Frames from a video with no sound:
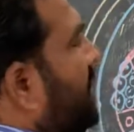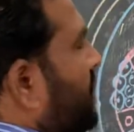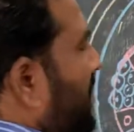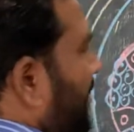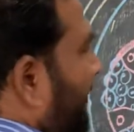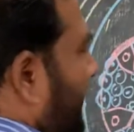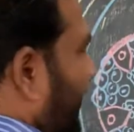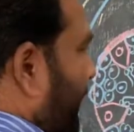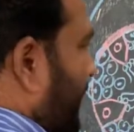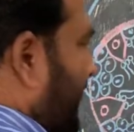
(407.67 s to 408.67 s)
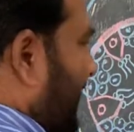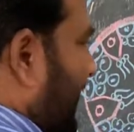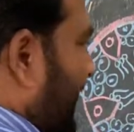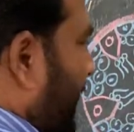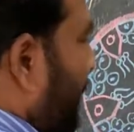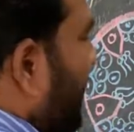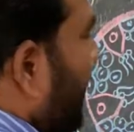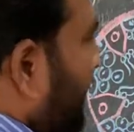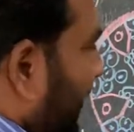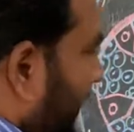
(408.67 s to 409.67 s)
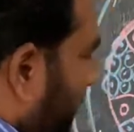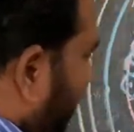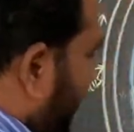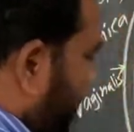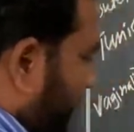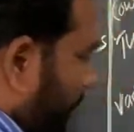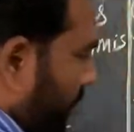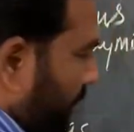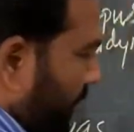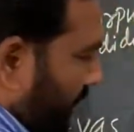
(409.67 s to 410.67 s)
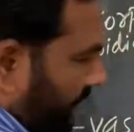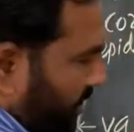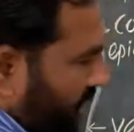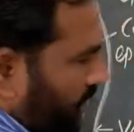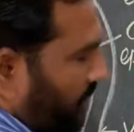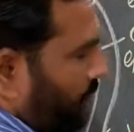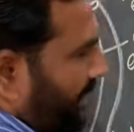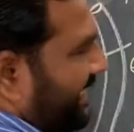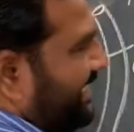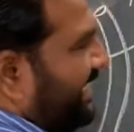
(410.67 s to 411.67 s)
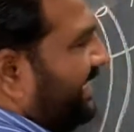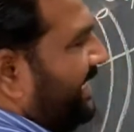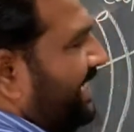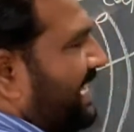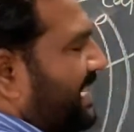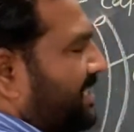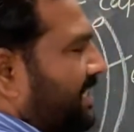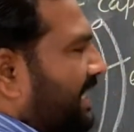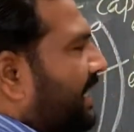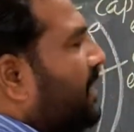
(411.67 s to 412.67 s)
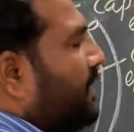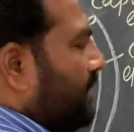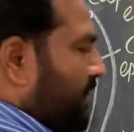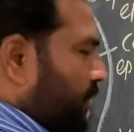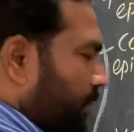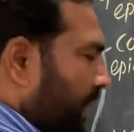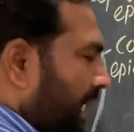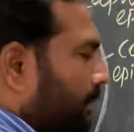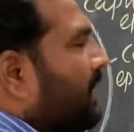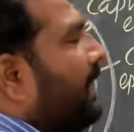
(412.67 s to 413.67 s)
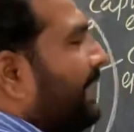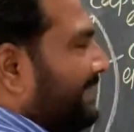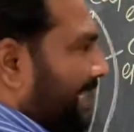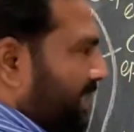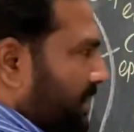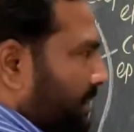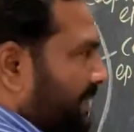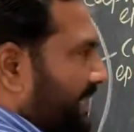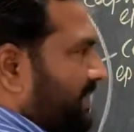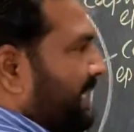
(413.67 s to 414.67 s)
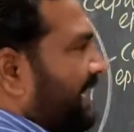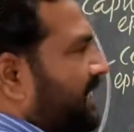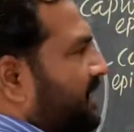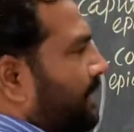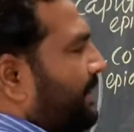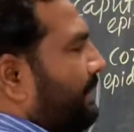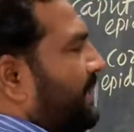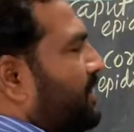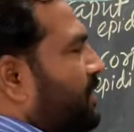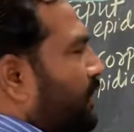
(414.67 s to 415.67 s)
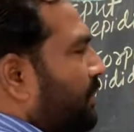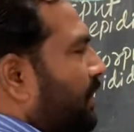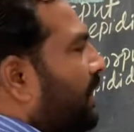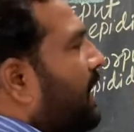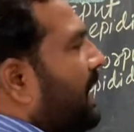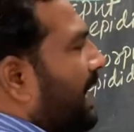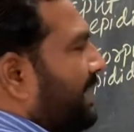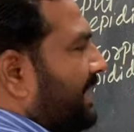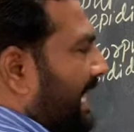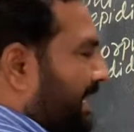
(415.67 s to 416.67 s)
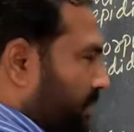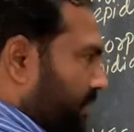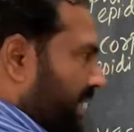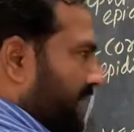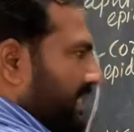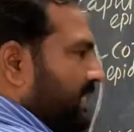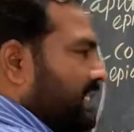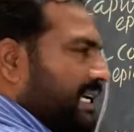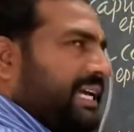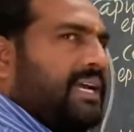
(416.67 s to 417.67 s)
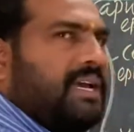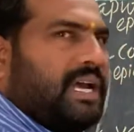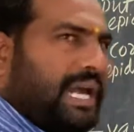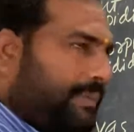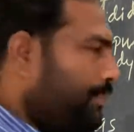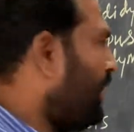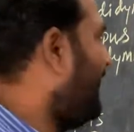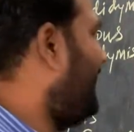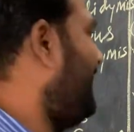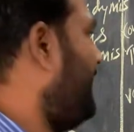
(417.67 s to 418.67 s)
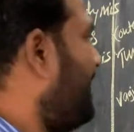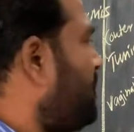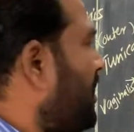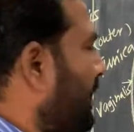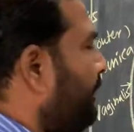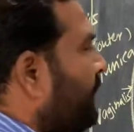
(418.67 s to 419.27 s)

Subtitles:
Germinal epithelium, that leads into the formation of, what is that here lastly? The sperm, and that is remaining inside the seminiferous tubule, and that one is a haploid in nature.